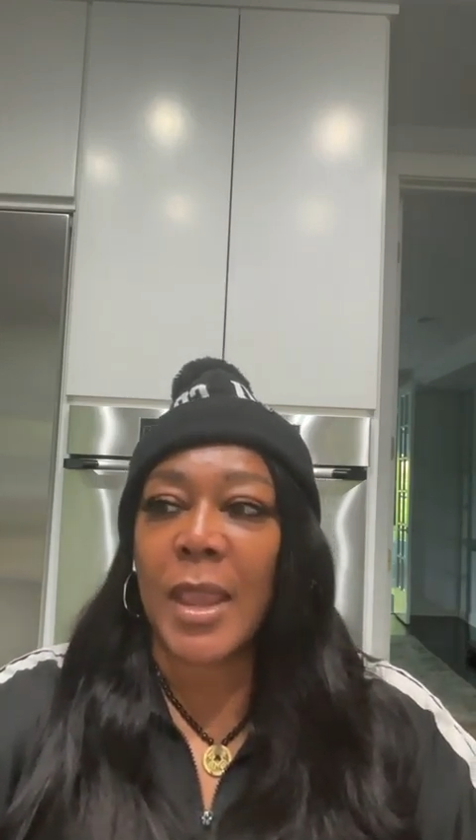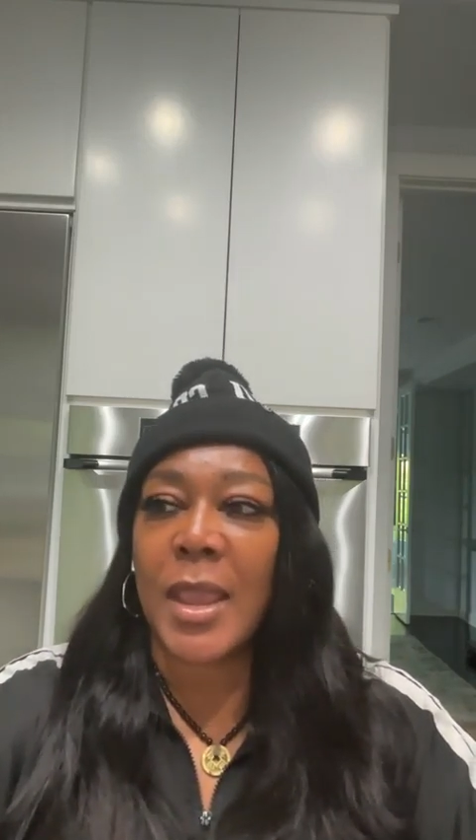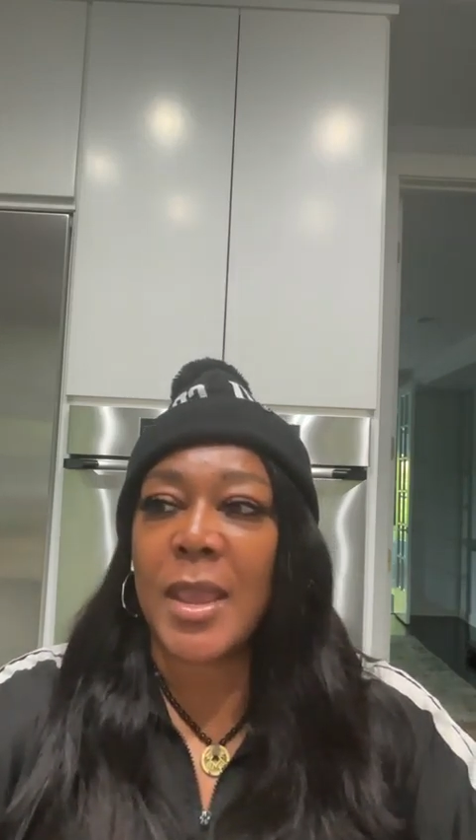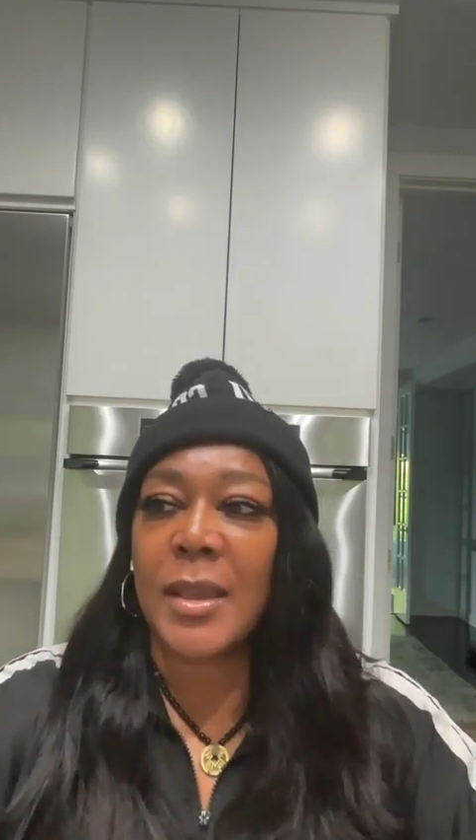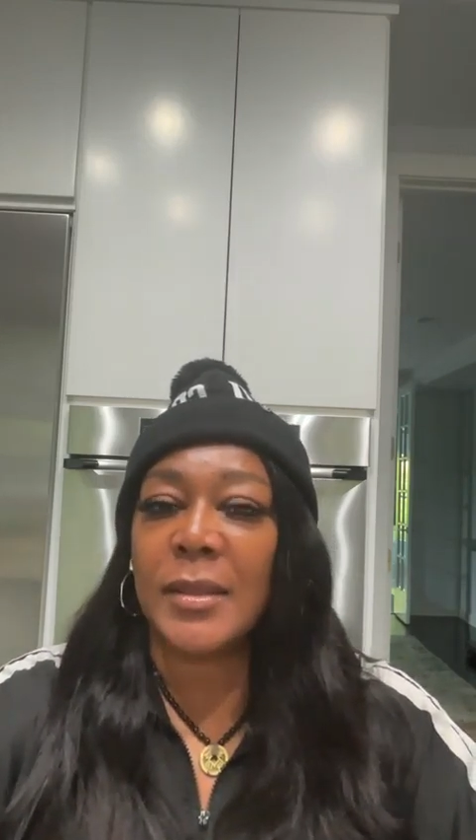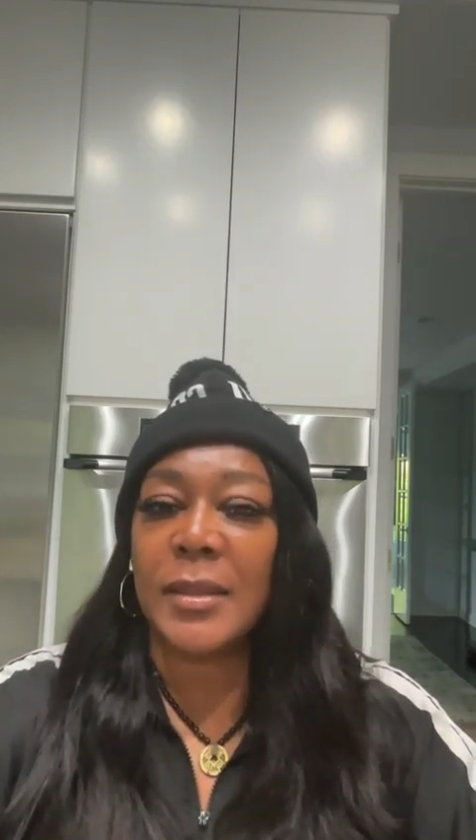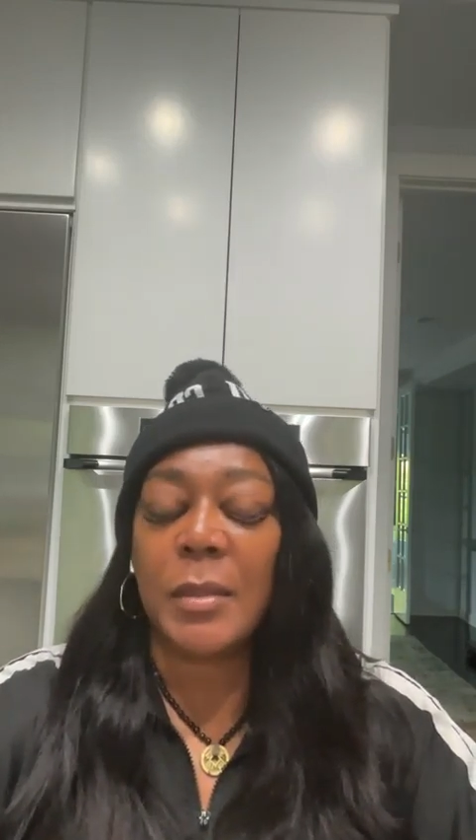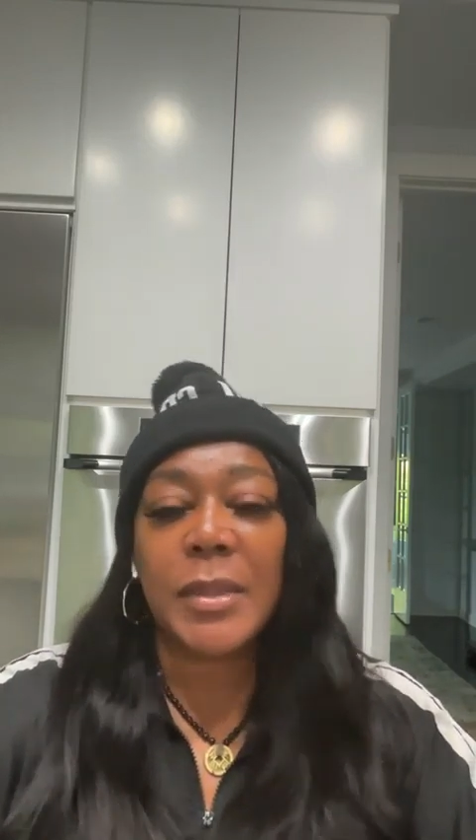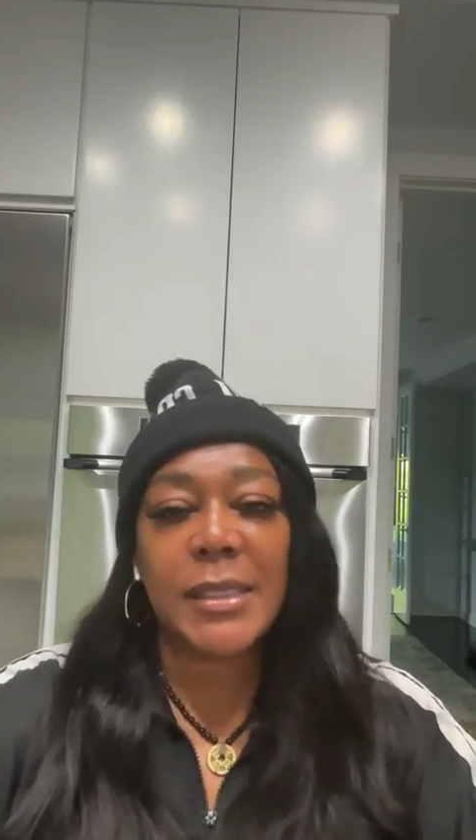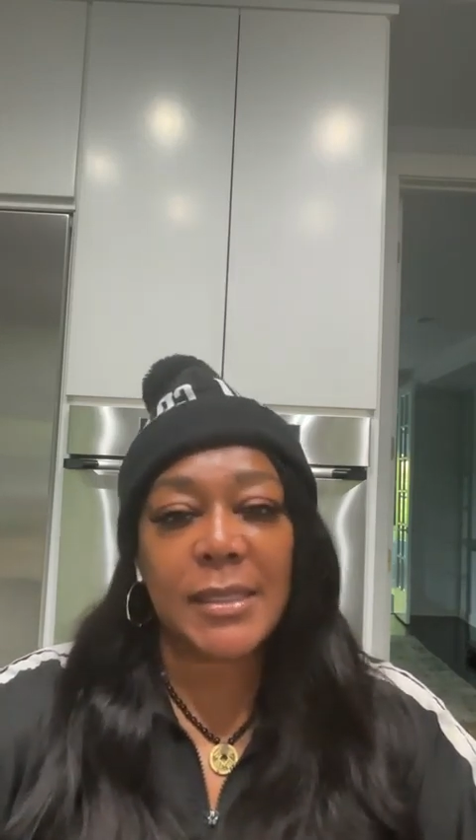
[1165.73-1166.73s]
and
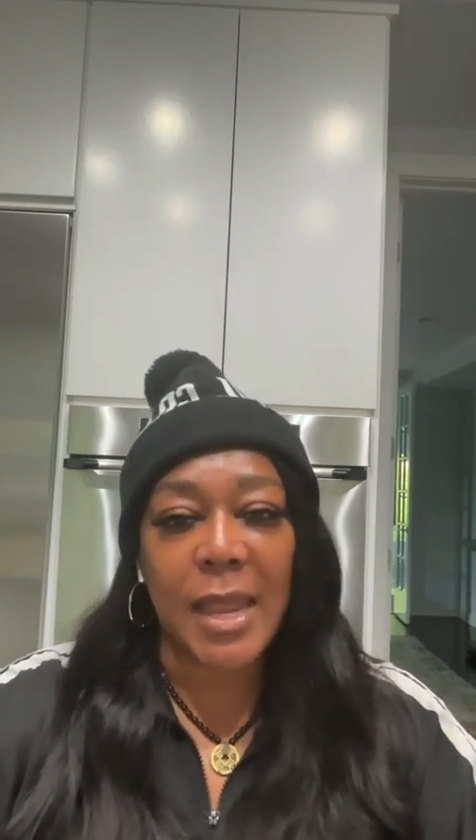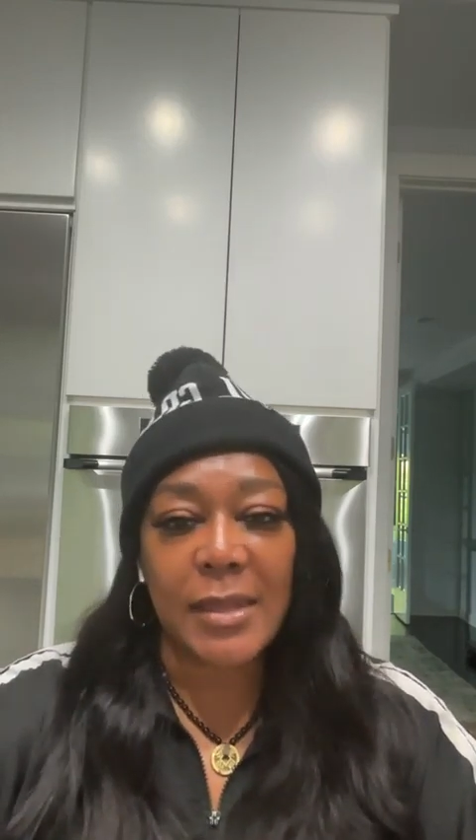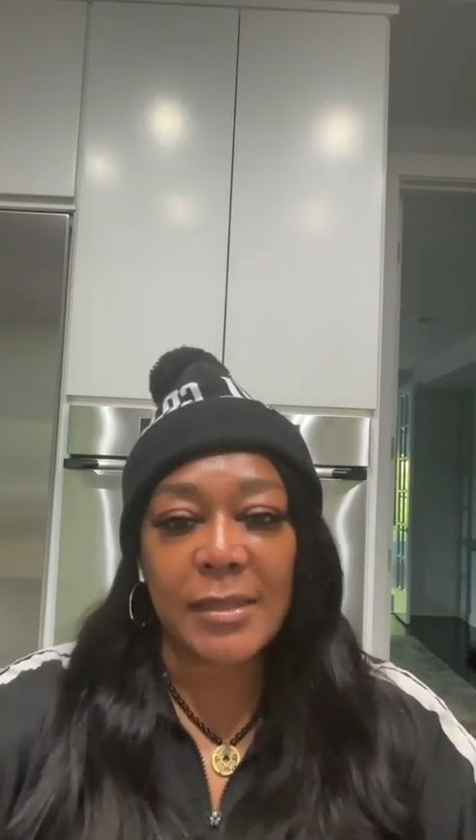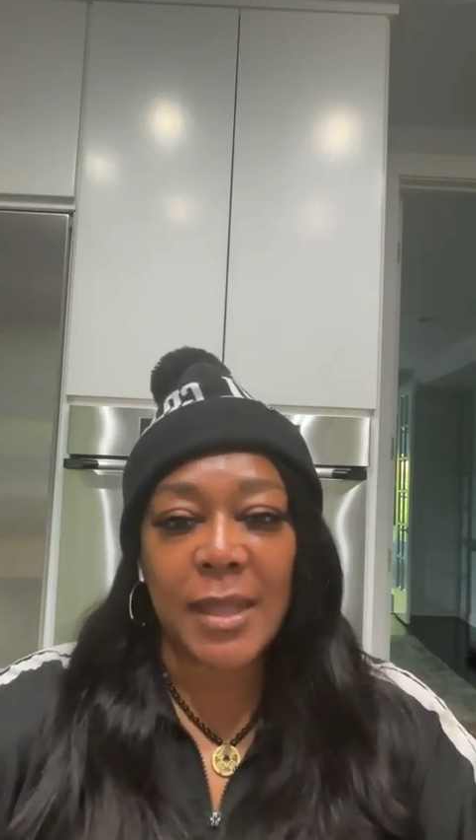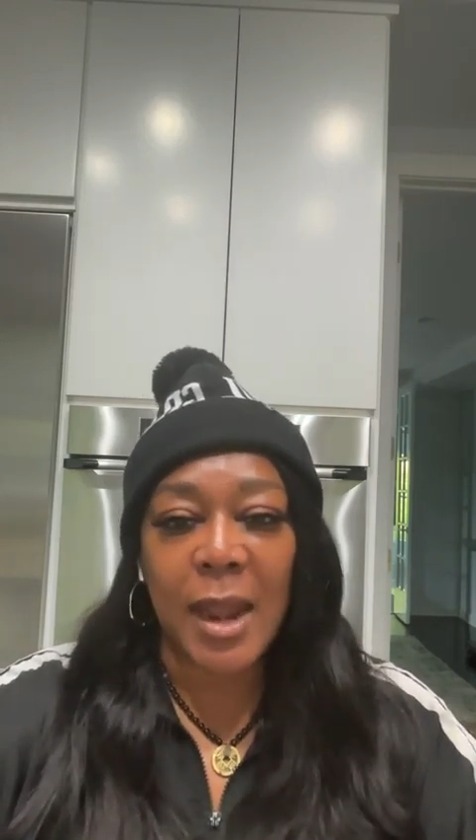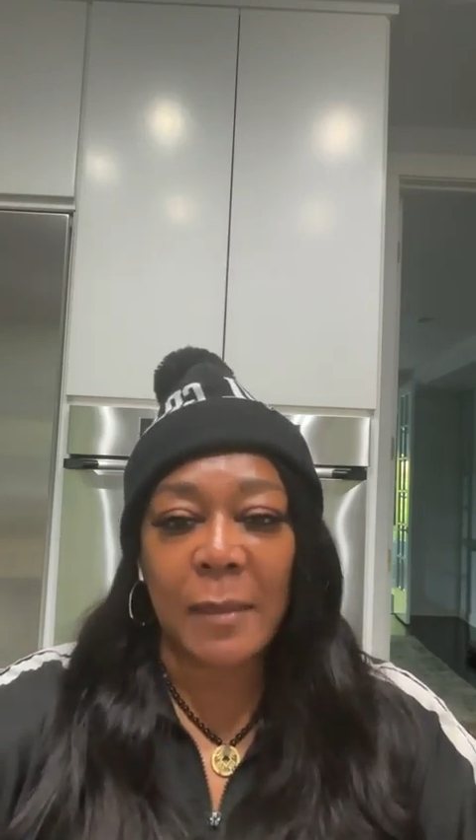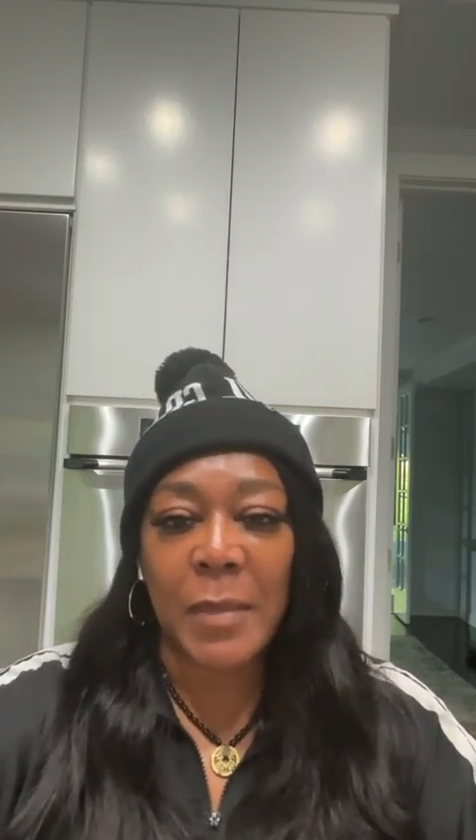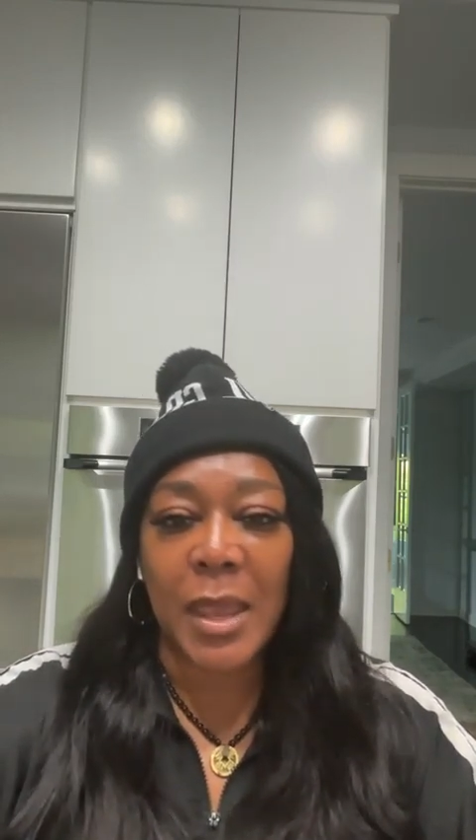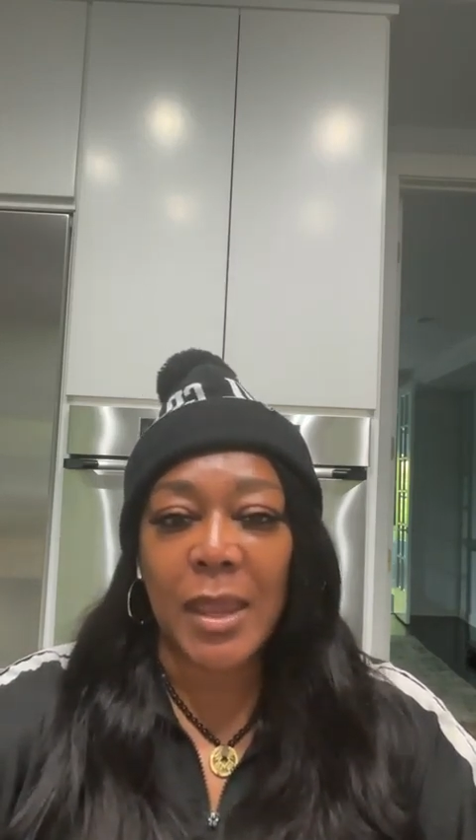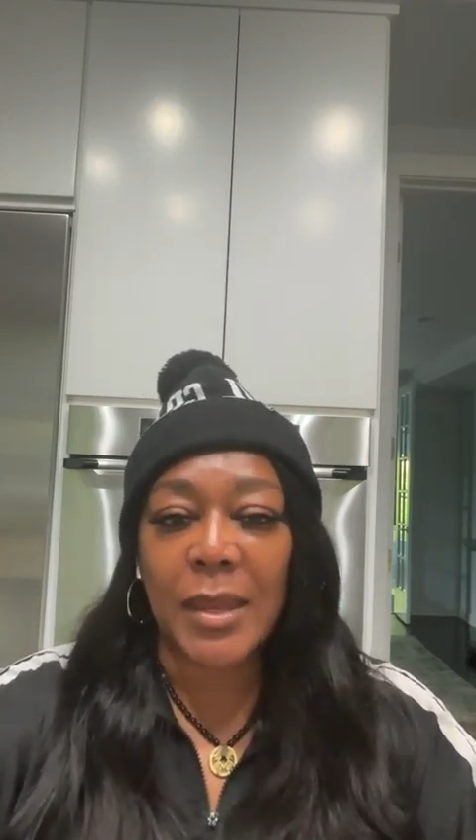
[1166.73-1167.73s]
the mistakes that I
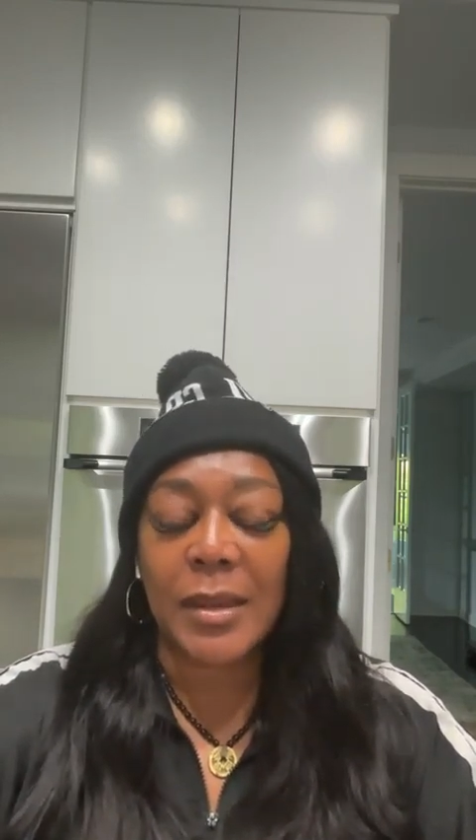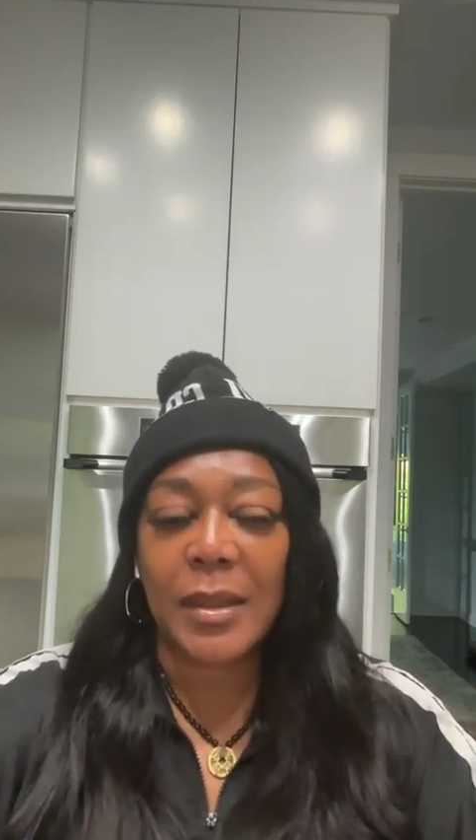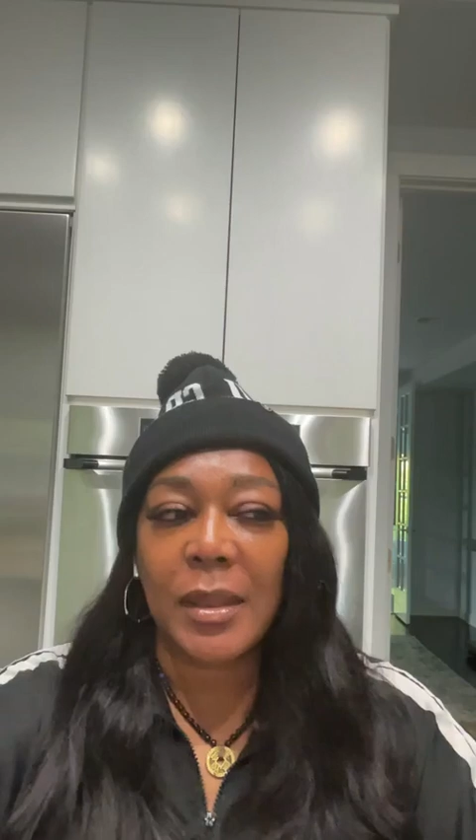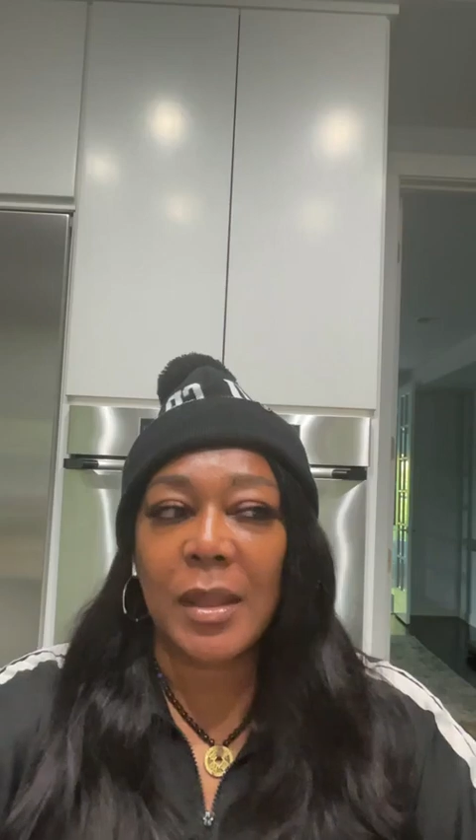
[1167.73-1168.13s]
made,